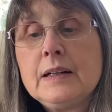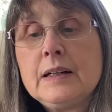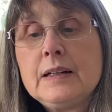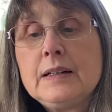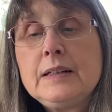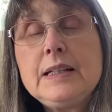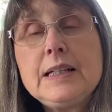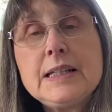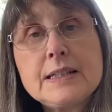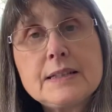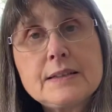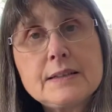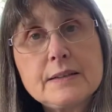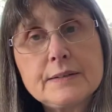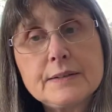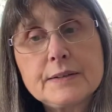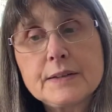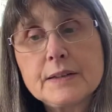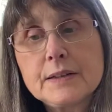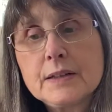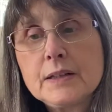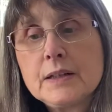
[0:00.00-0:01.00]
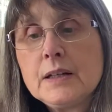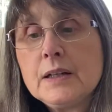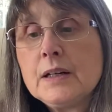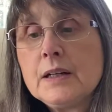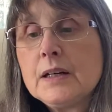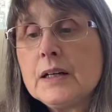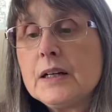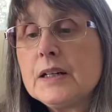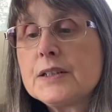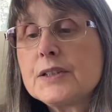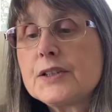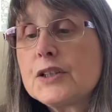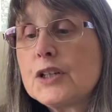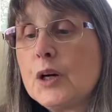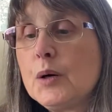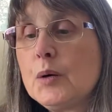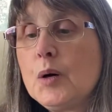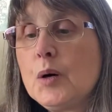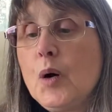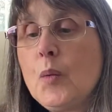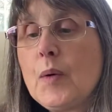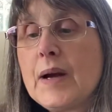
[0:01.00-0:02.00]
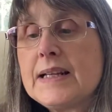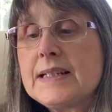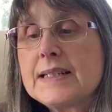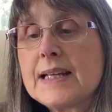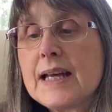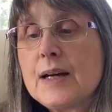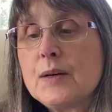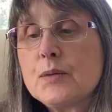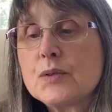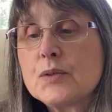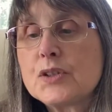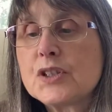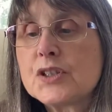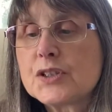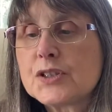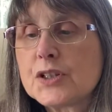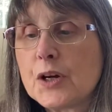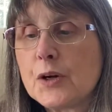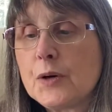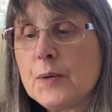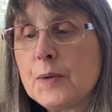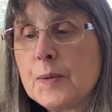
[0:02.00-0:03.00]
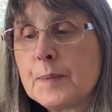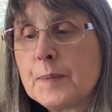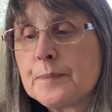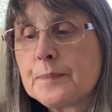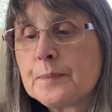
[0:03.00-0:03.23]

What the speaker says: "Listen, a sower went out to sow.